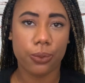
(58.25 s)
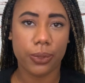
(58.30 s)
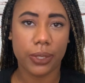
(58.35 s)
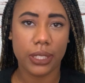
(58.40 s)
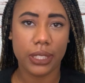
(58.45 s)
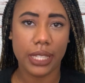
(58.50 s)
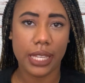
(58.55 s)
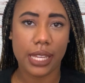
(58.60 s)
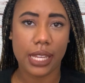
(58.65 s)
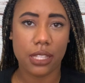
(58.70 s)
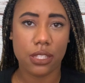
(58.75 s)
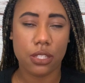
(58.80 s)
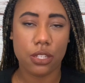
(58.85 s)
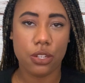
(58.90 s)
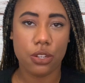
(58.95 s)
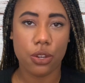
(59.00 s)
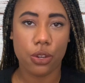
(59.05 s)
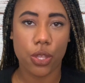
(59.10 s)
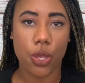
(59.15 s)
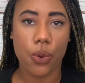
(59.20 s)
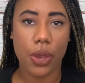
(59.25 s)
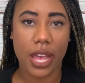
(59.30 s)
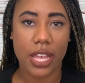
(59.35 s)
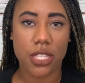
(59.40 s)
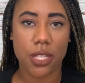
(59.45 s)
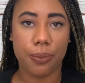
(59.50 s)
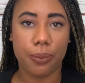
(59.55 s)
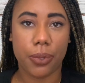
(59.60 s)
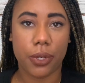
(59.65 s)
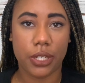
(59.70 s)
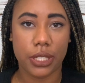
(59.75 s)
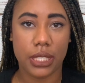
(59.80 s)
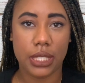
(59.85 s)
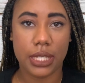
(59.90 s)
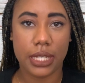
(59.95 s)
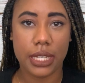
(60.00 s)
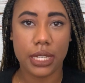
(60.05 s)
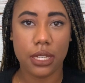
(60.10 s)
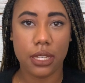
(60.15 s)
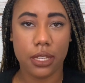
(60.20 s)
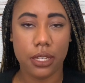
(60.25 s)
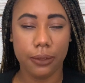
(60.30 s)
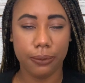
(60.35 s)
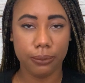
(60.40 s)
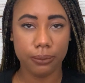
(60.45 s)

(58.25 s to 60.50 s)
really gets to know you as a person.